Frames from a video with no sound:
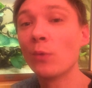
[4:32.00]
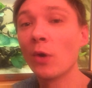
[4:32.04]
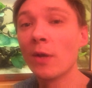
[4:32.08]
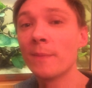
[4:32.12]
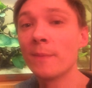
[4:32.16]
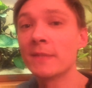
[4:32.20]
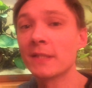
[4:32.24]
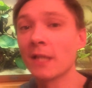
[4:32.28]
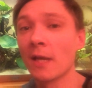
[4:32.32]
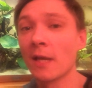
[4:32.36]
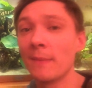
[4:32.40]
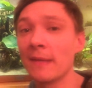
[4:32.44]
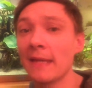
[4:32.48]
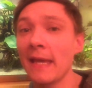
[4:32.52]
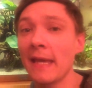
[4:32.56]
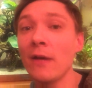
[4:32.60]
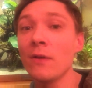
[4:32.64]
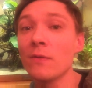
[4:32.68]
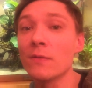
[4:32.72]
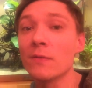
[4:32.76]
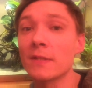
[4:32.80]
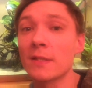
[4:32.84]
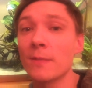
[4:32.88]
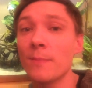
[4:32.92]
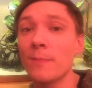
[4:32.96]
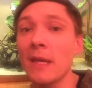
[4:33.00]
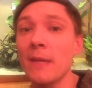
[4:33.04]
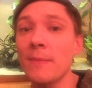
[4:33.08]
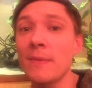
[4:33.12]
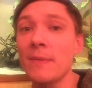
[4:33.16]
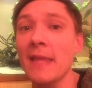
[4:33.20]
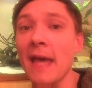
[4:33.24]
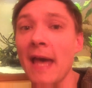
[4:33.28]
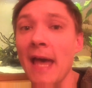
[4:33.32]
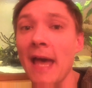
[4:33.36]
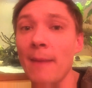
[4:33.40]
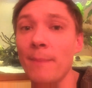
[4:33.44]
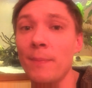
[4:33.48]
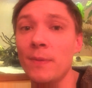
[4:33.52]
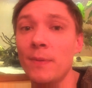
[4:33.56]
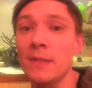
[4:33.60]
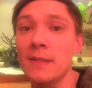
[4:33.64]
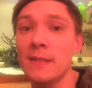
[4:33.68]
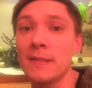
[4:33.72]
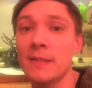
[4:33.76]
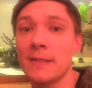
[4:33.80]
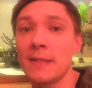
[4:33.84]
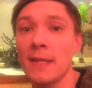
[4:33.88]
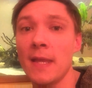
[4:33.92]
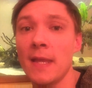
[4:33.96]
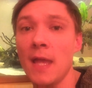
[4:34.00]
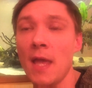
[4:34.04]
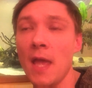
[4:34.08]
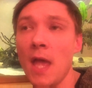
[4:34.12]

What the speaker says: worms coming out, so maybe that happened